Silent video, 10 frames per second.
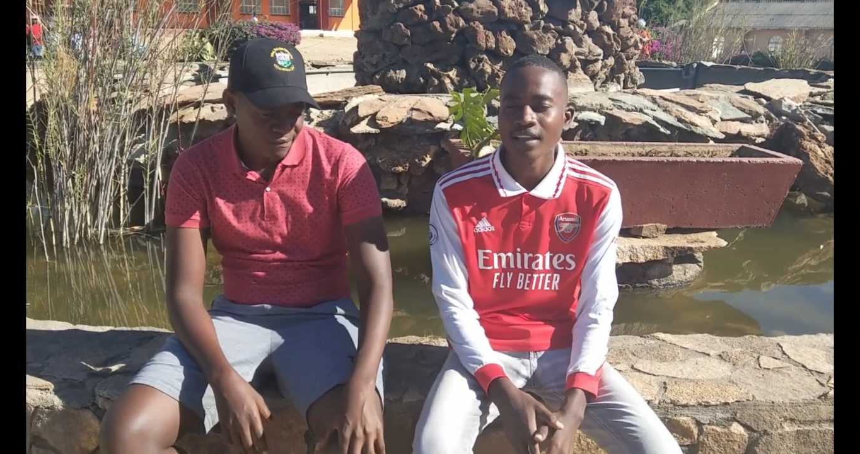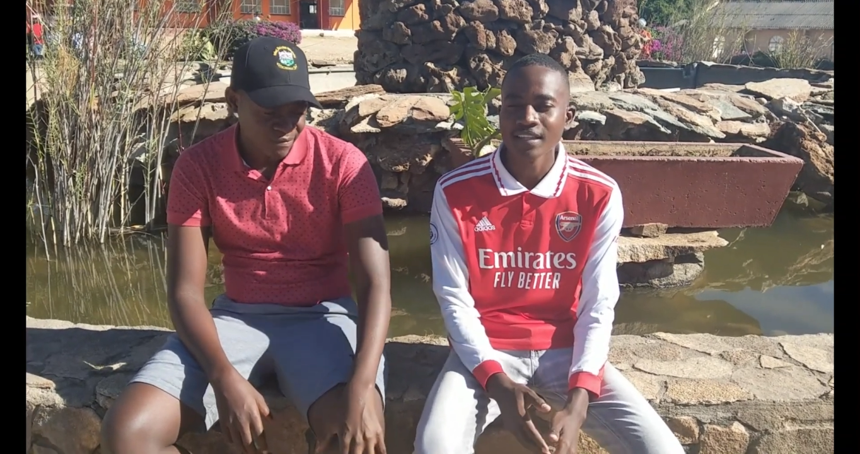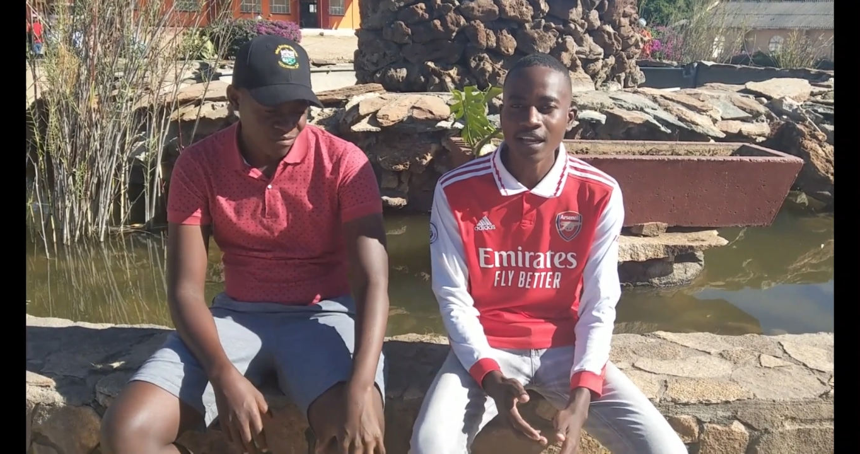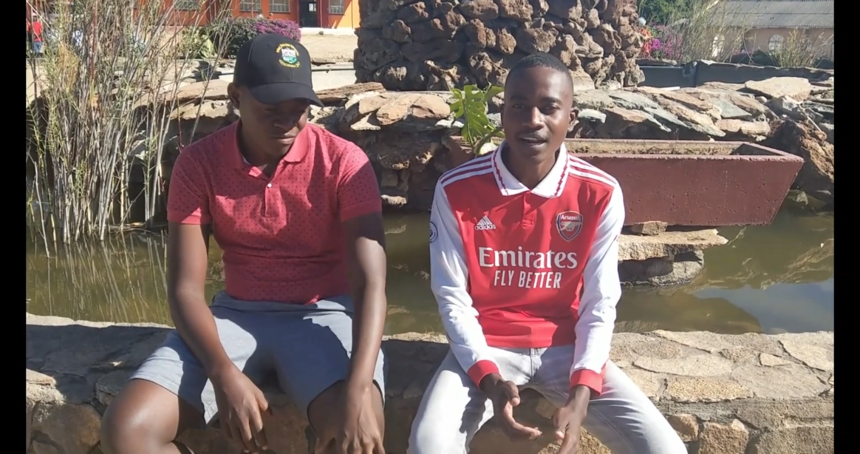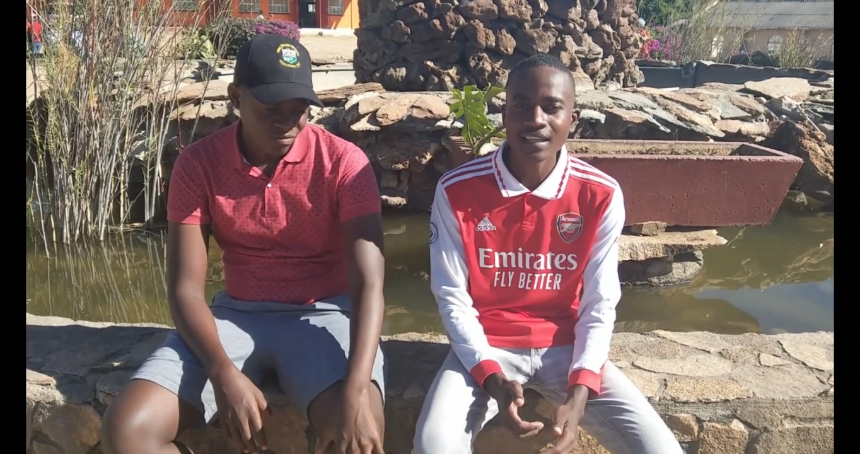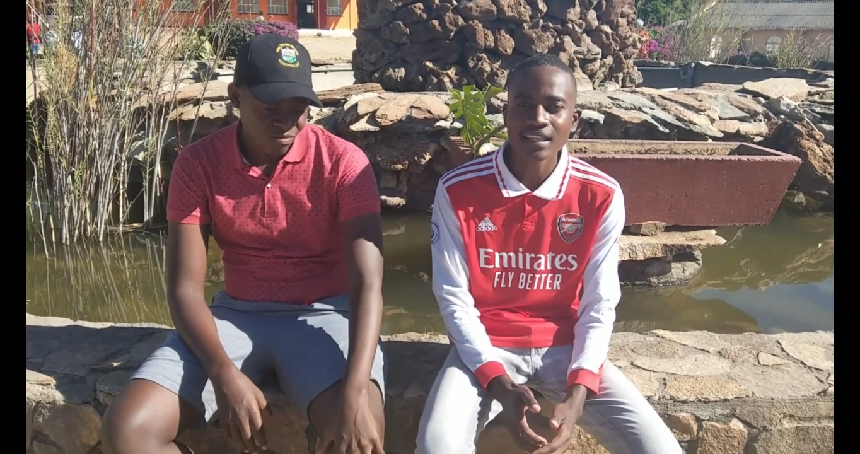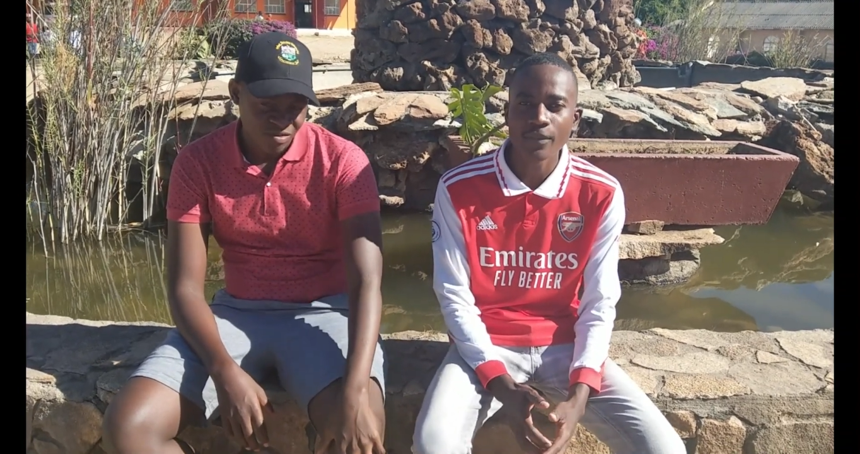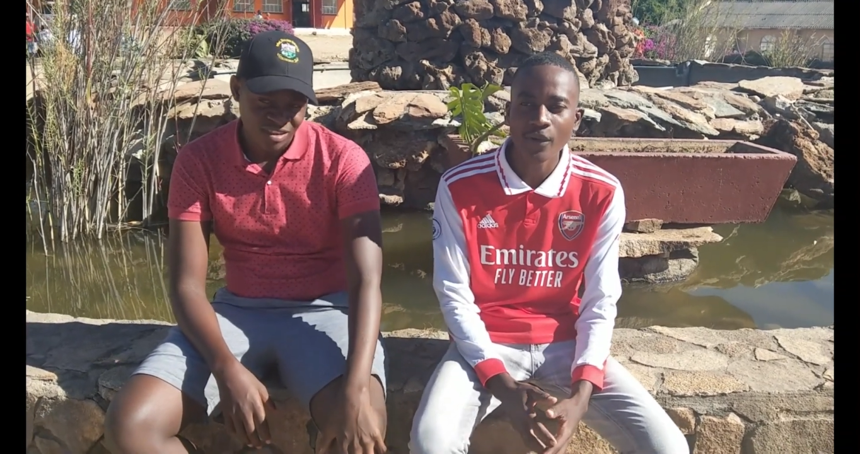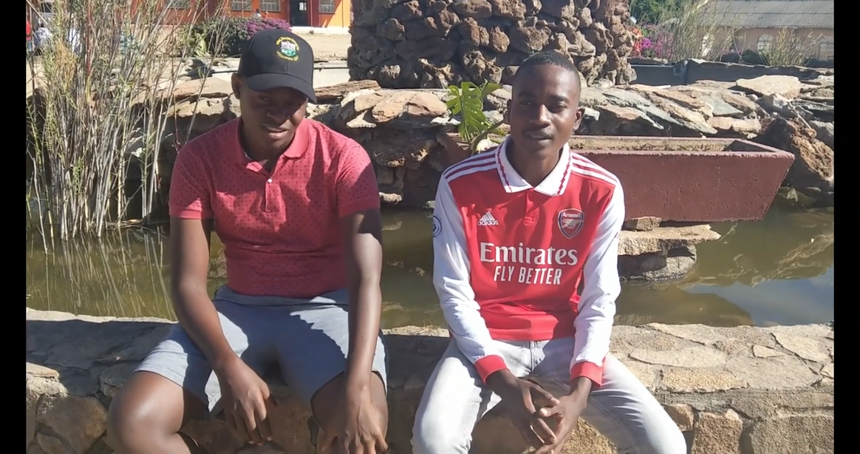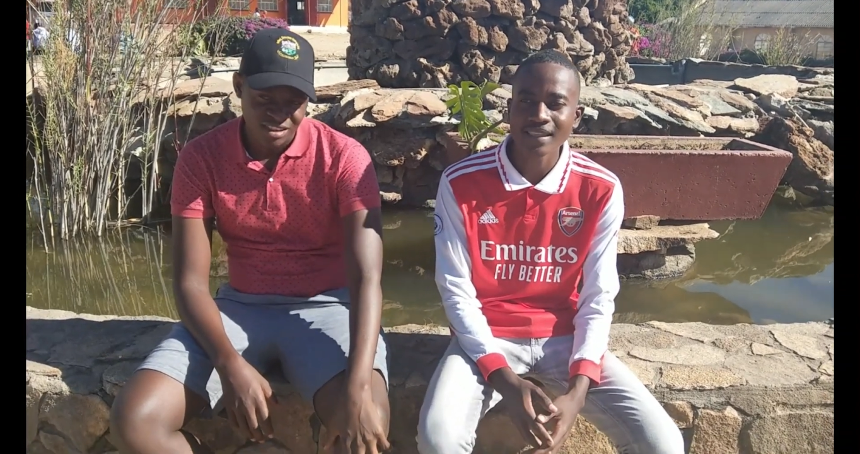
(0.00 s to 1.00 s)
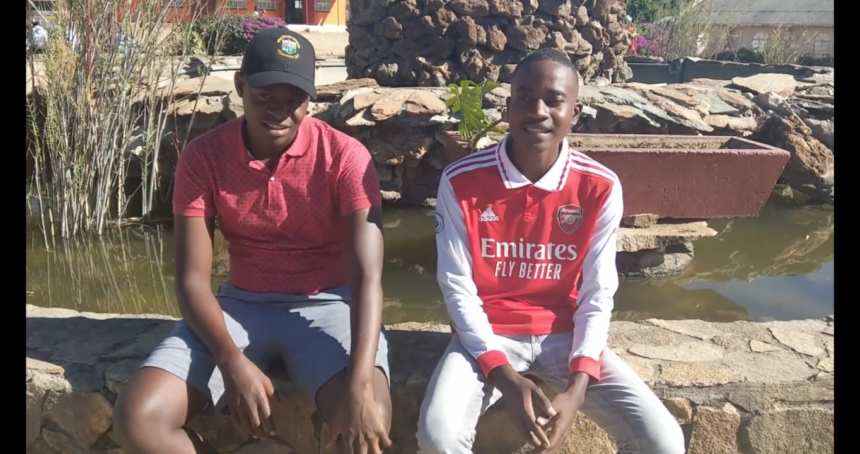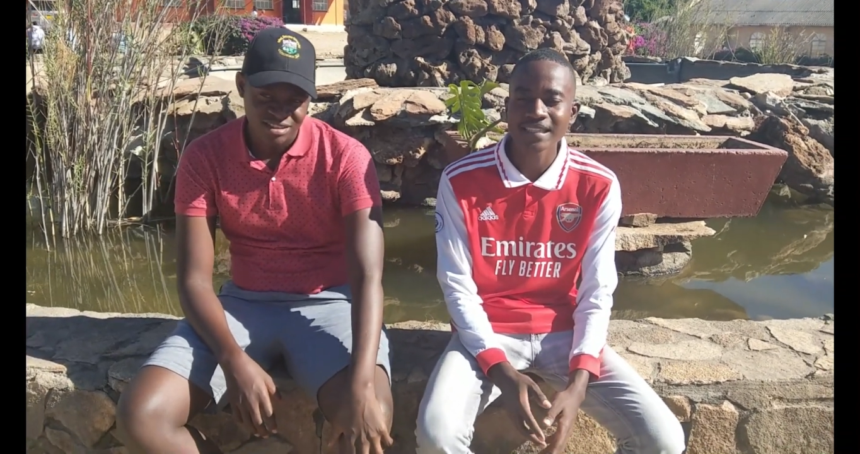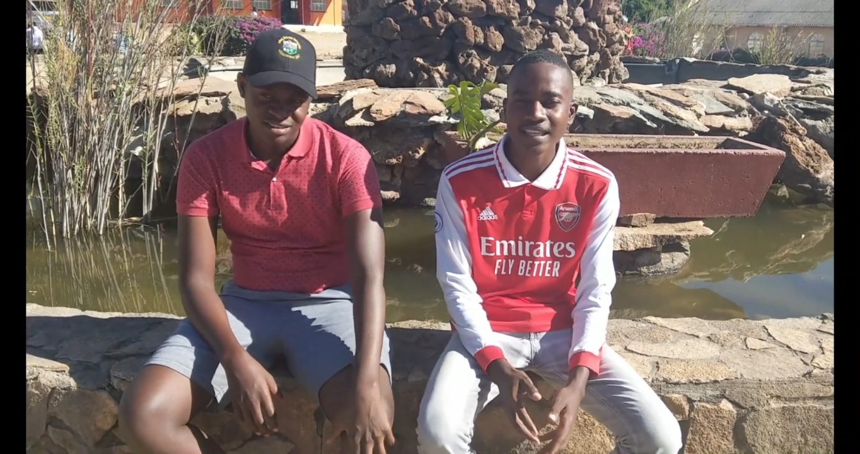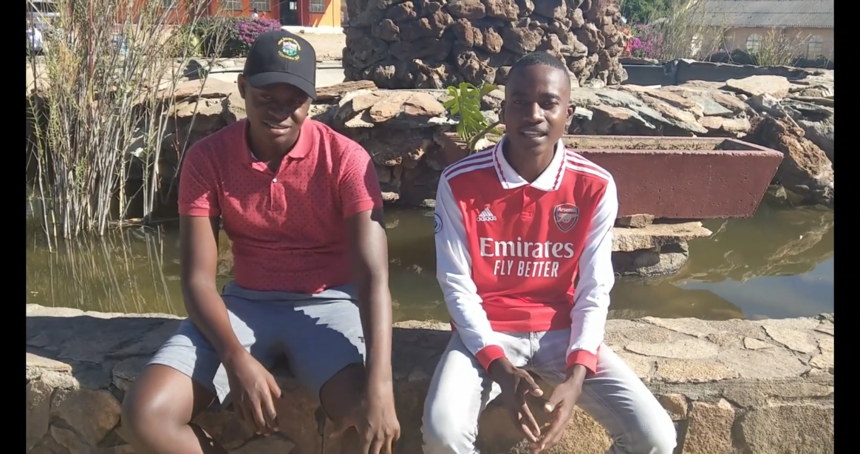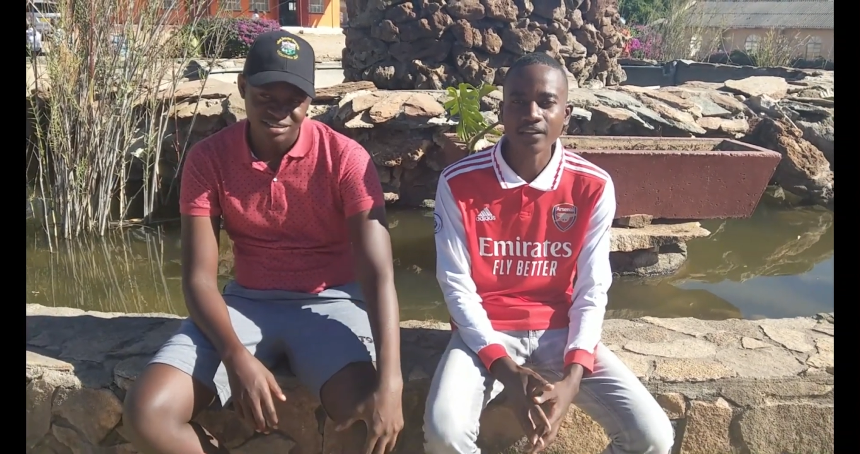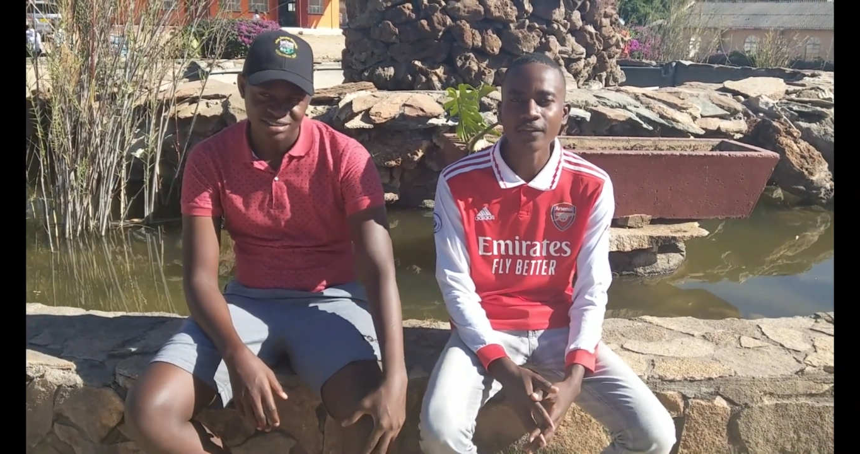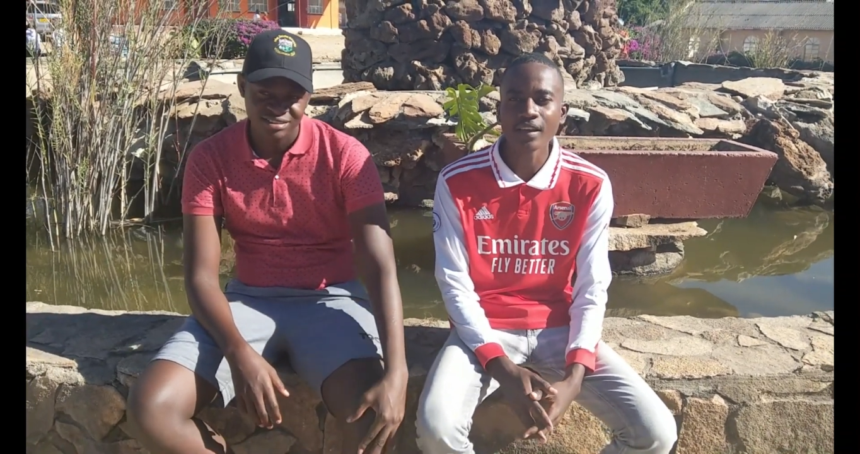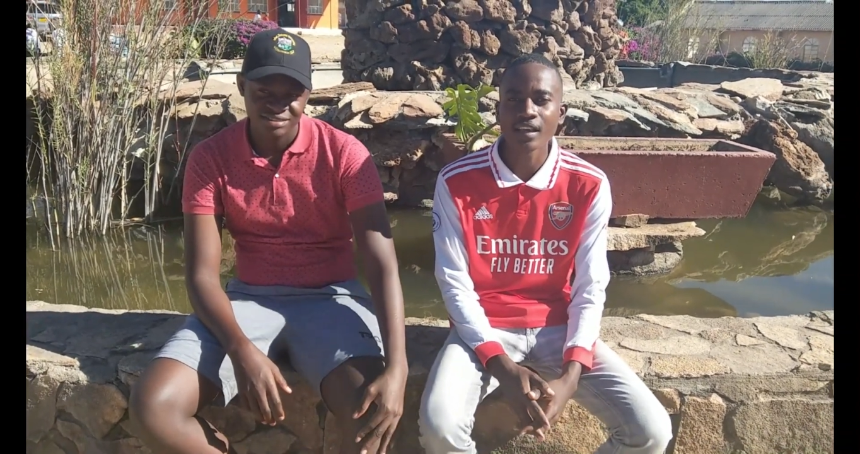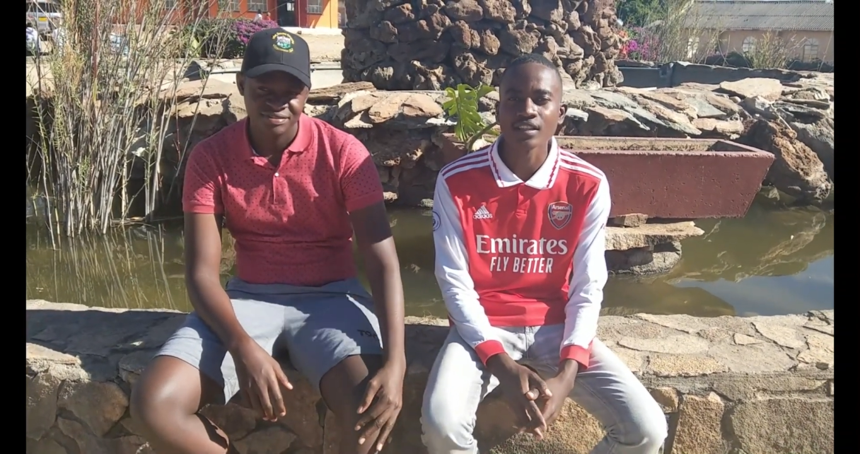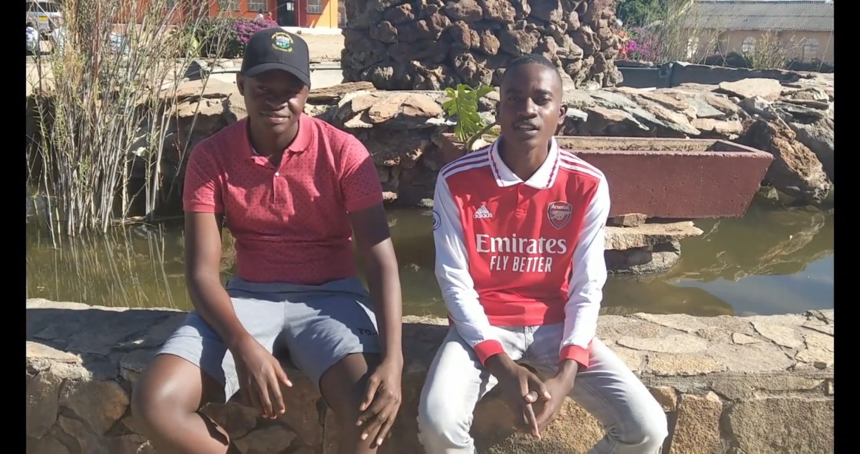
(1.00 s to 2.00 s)
tell us about the
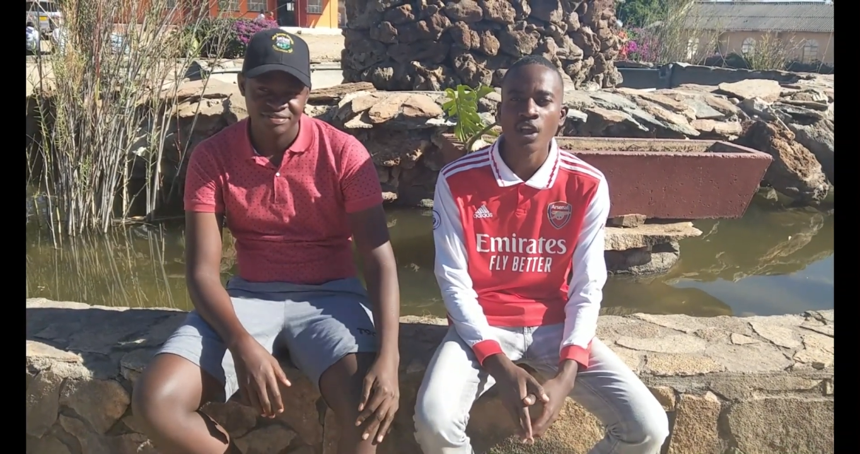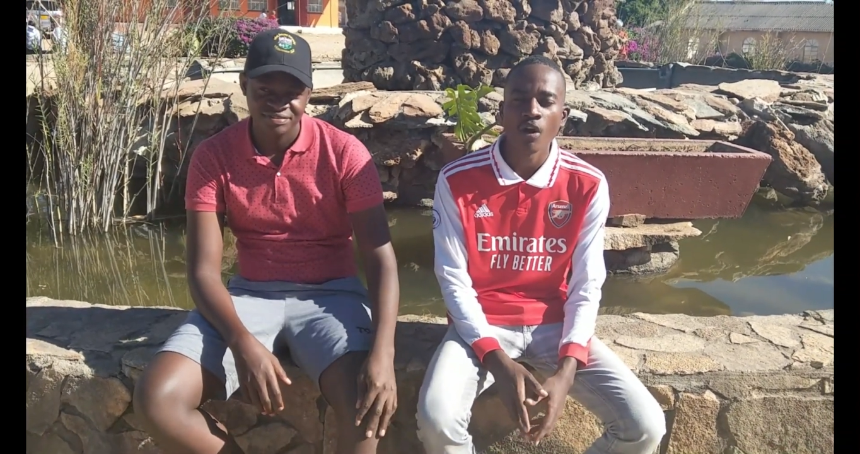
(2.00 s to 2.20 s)
significance